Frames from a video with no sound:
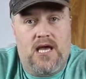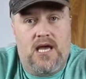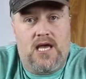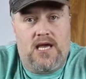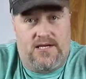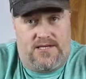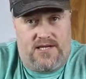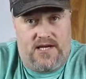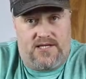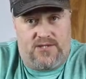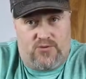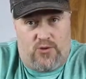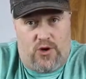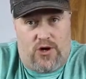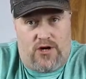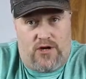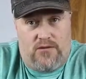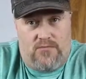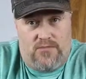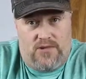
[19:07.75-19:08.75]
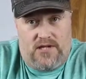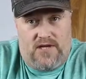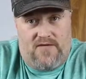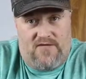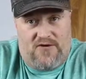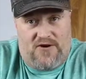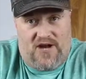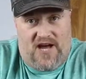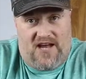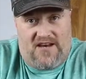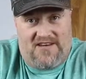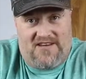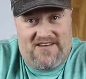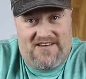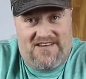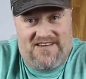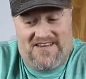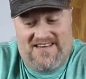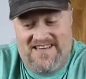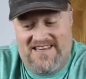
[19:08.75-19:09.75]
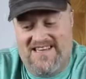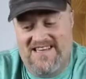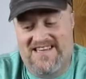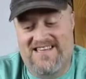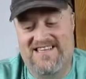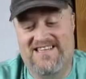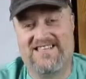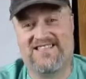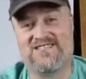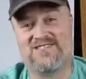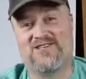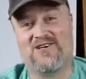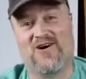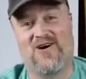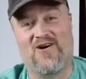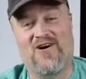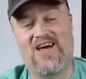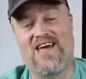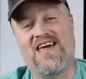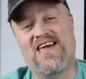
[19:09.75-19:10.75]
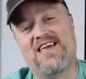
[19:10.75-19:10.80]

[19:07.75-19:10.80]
It does work, believe it or not. So